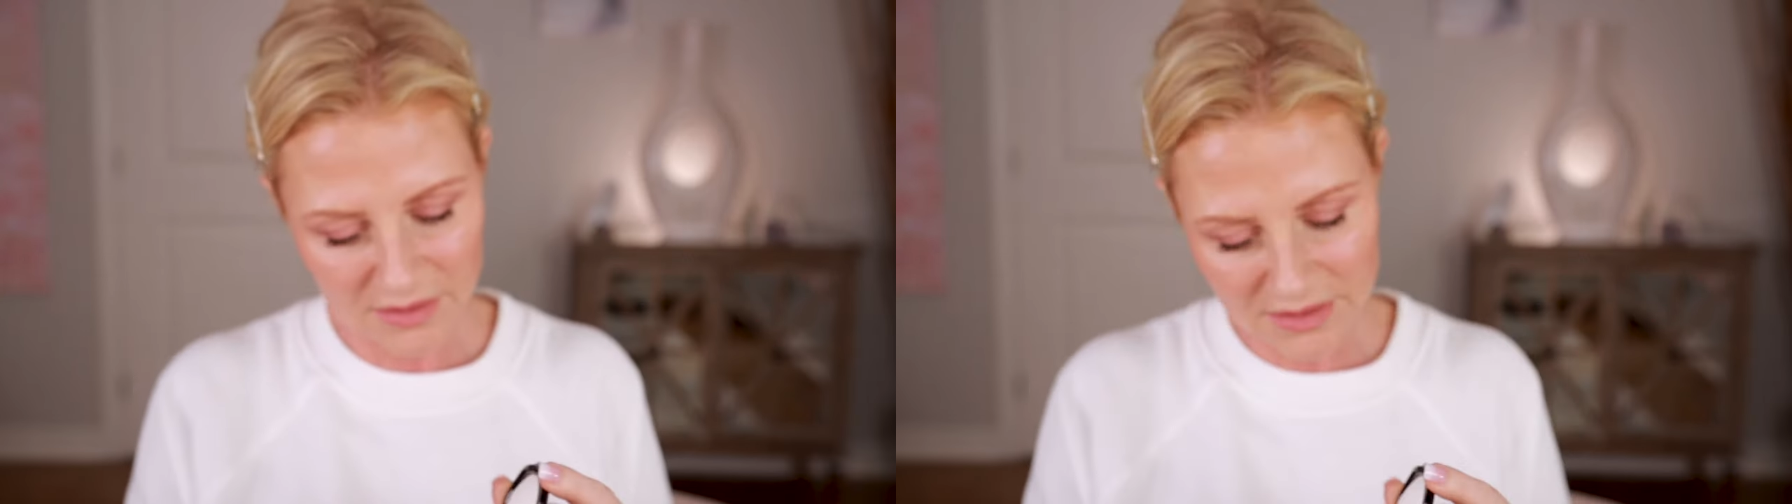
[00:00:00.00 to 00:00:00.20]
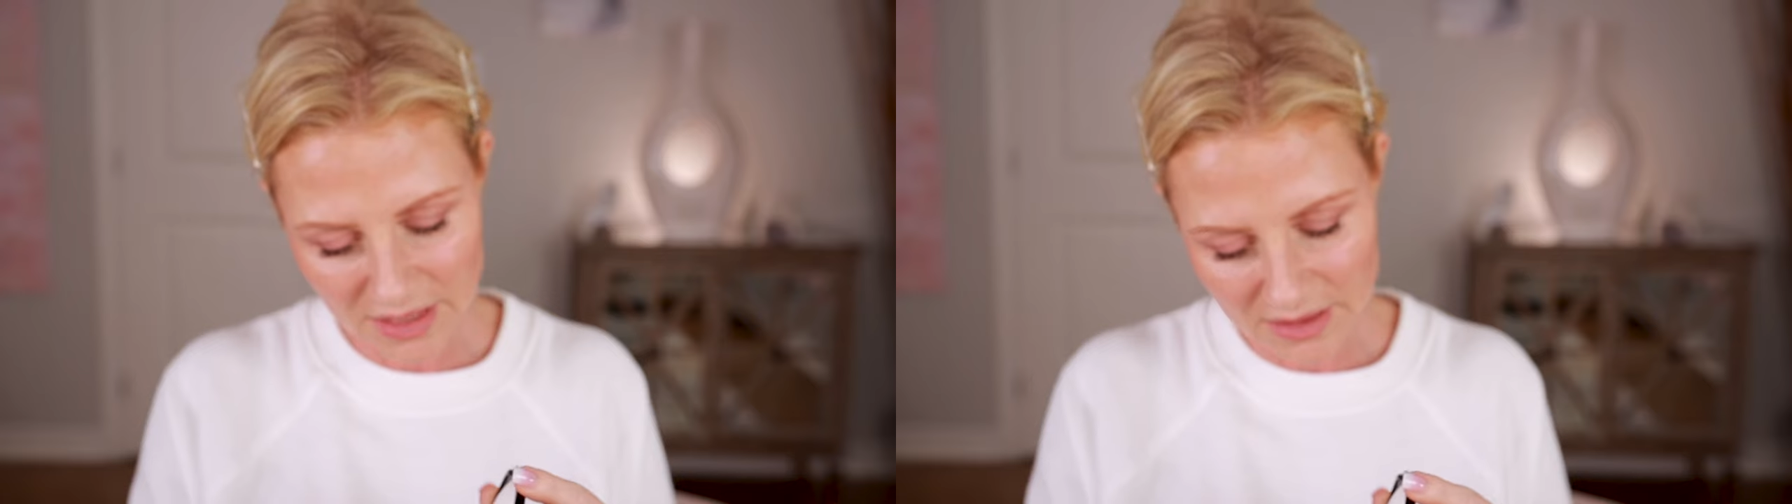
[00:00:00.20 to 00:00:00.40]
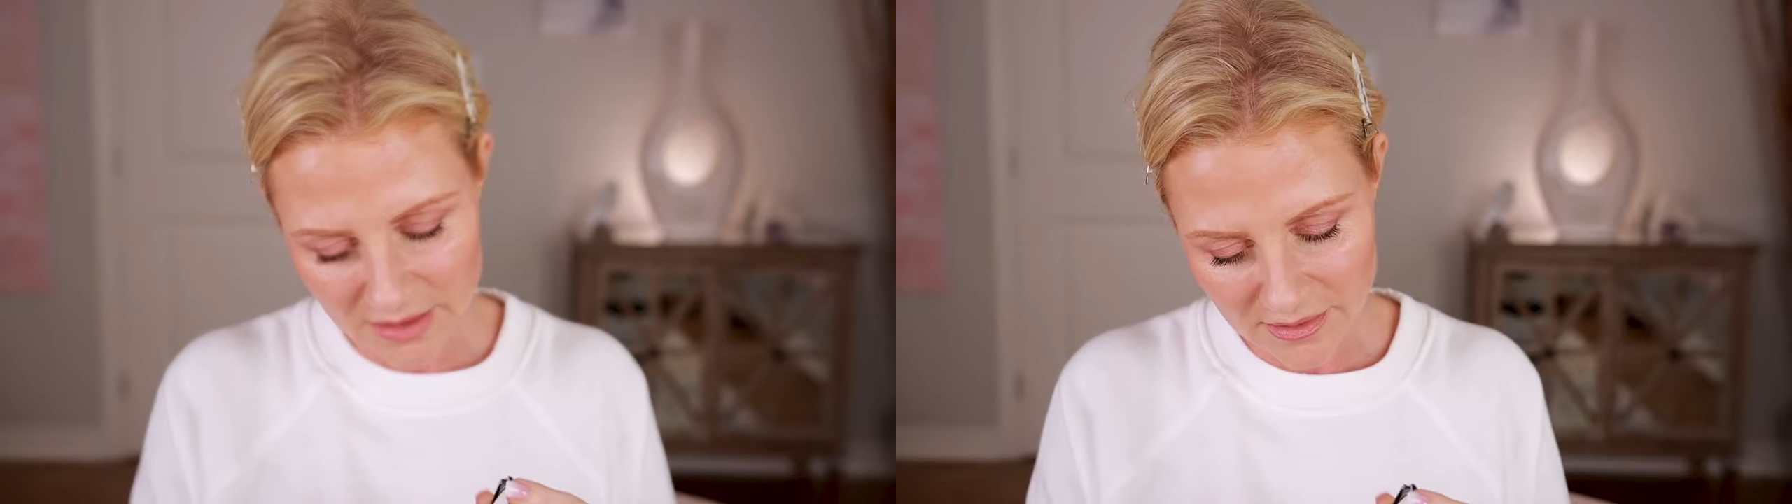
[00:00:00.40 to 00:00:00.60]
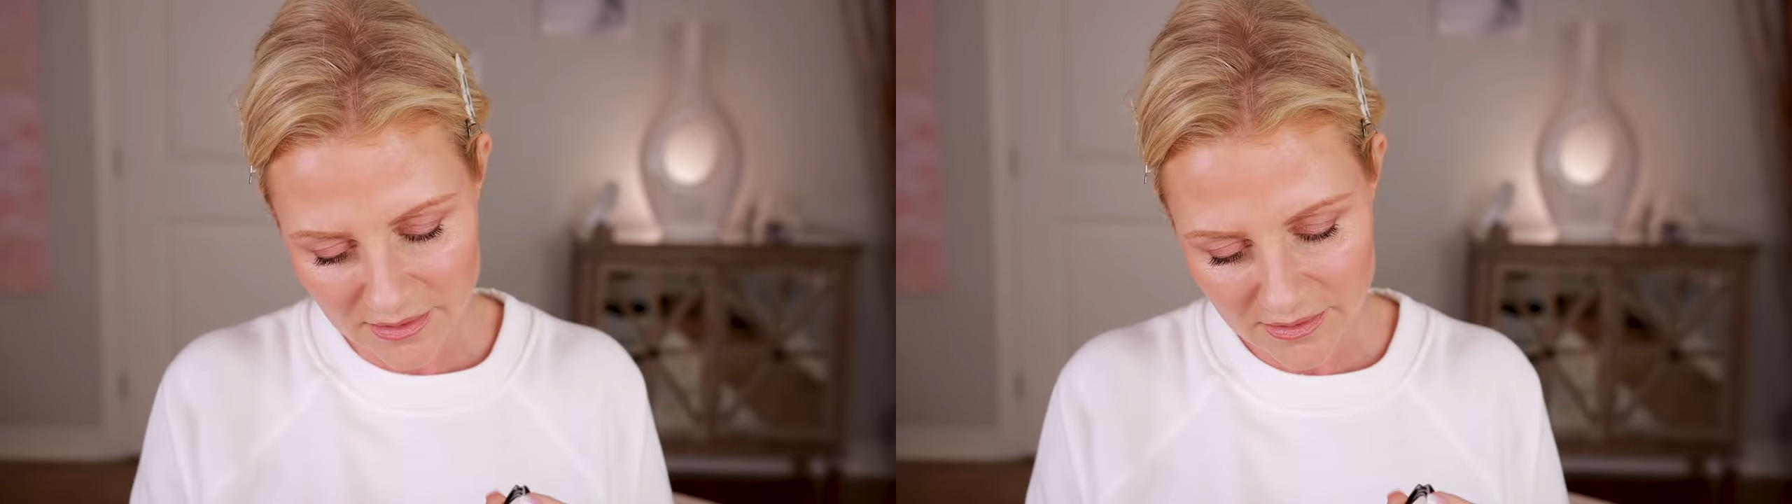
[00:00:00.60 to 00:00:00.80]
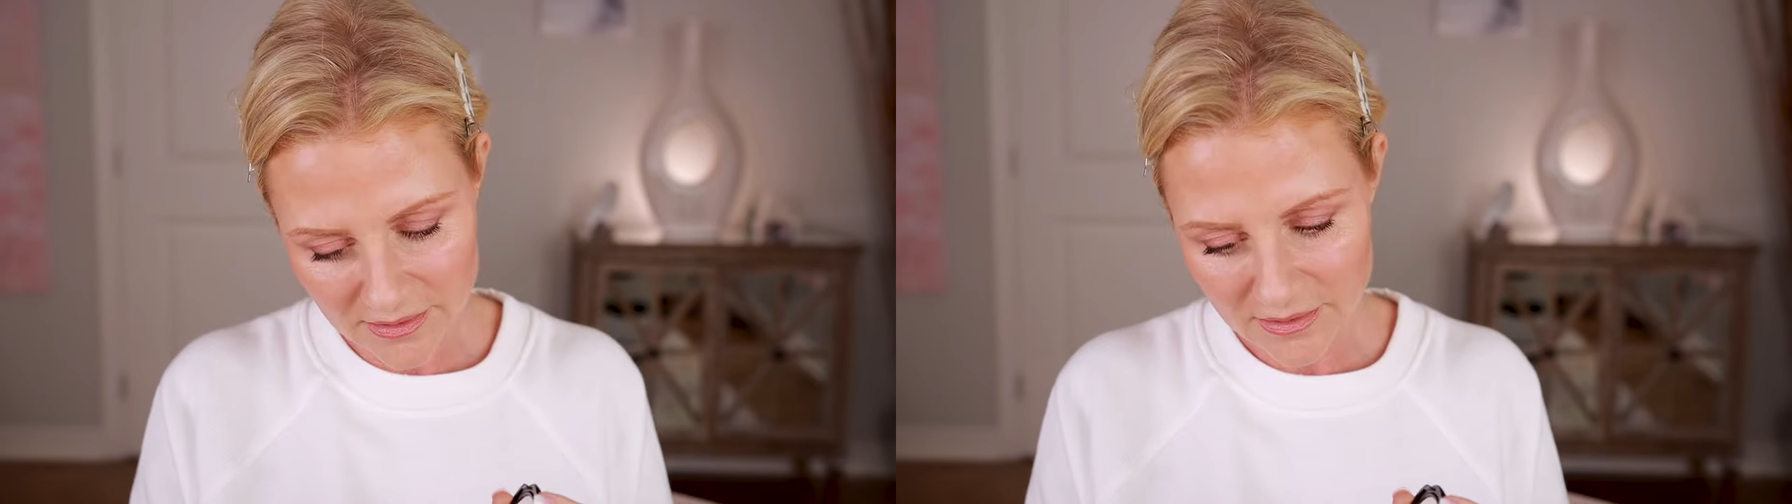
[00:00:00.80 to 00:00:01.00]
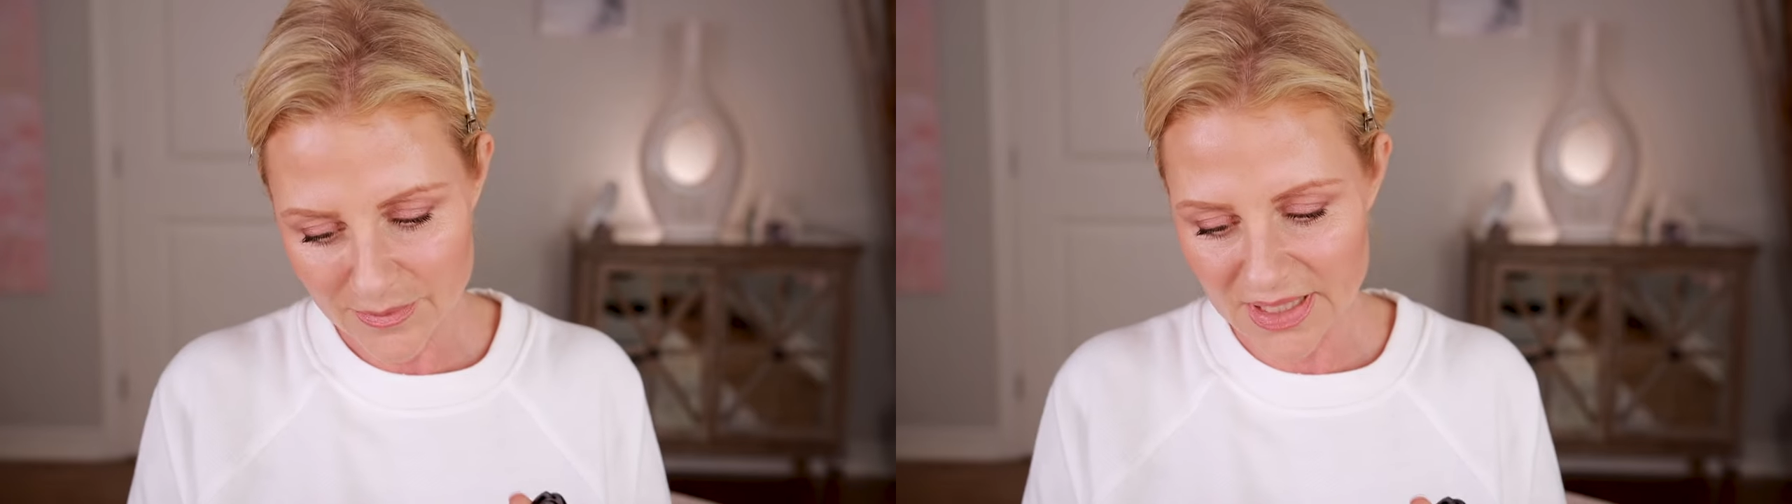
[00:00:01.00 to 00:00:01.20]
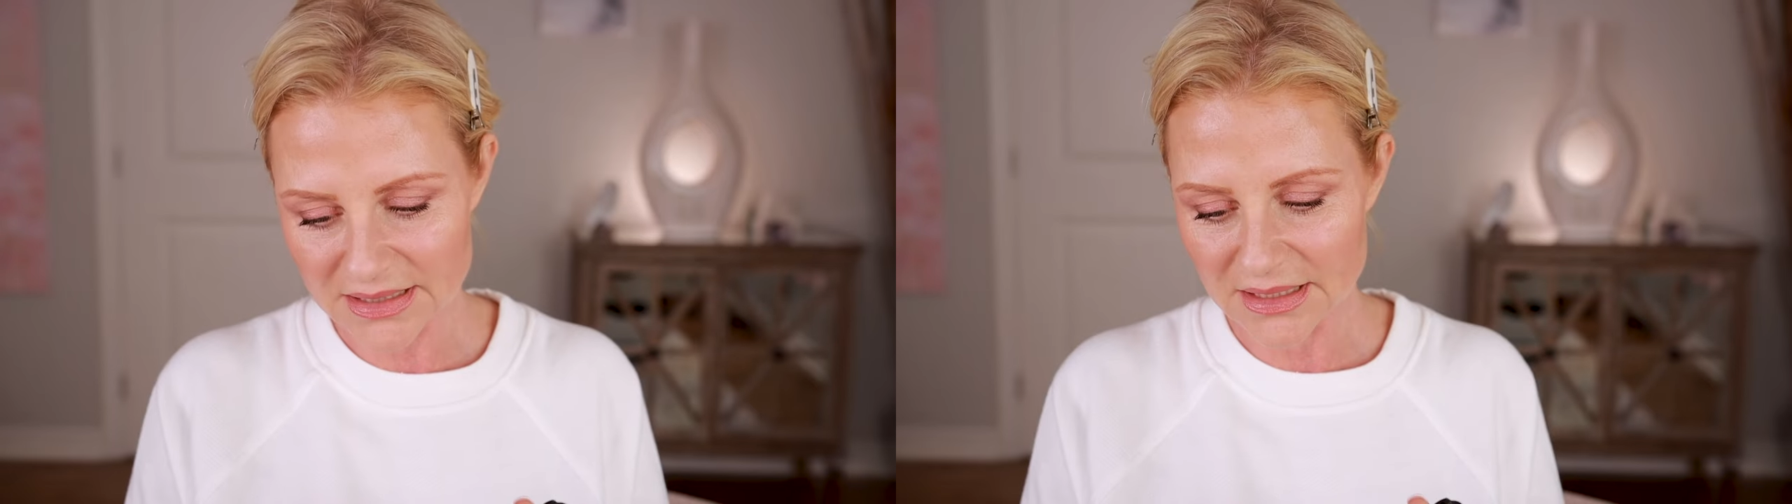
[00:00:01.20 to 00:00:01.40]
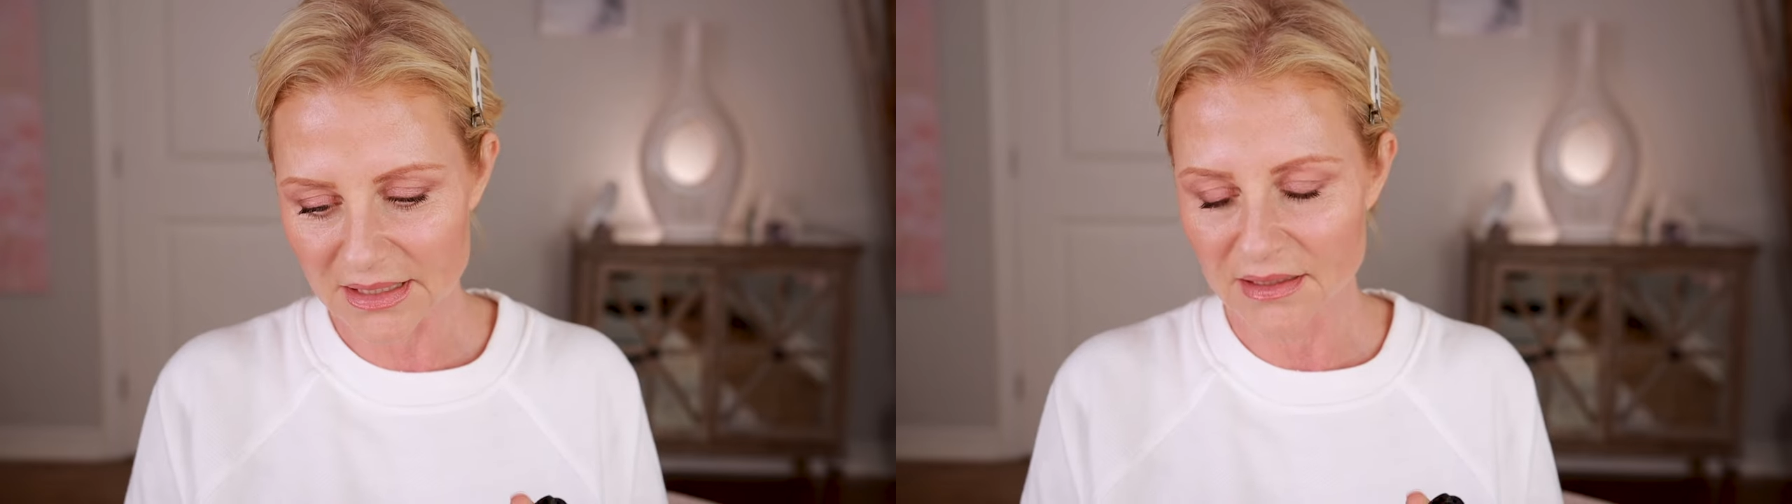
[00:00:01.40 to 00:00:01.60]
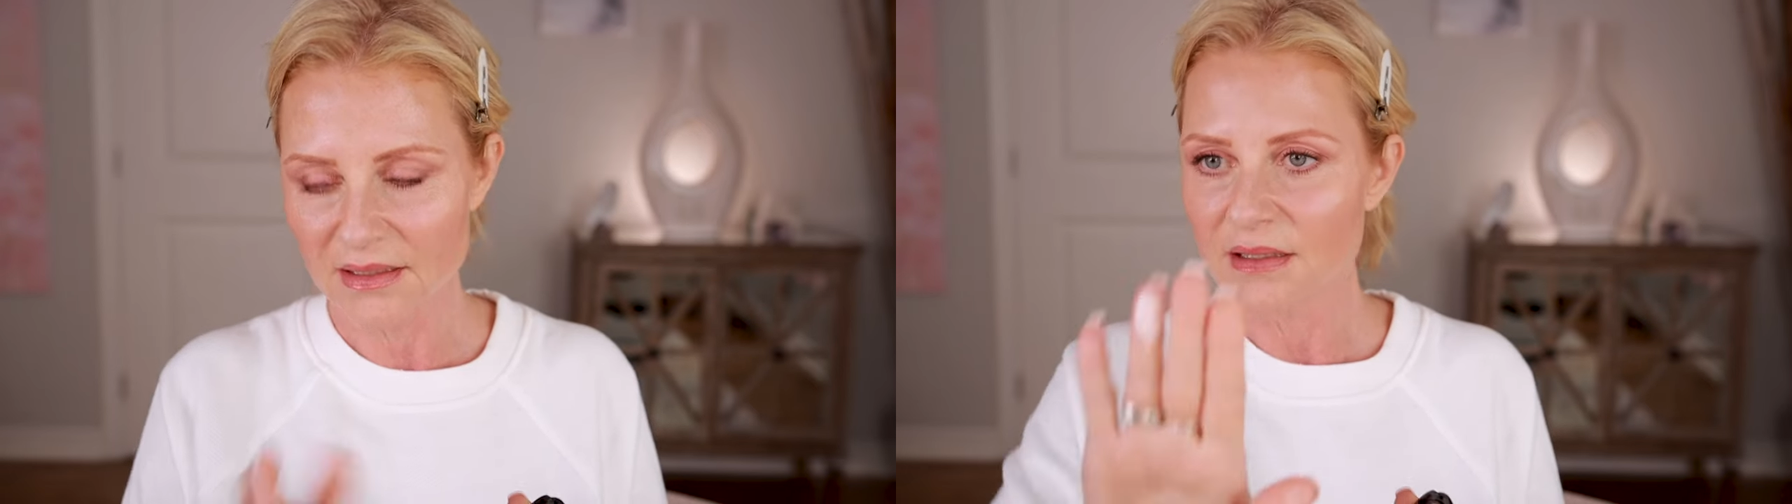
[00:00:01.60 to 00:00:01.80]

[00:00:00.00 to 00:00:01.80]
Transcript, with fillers: it's kind of messy.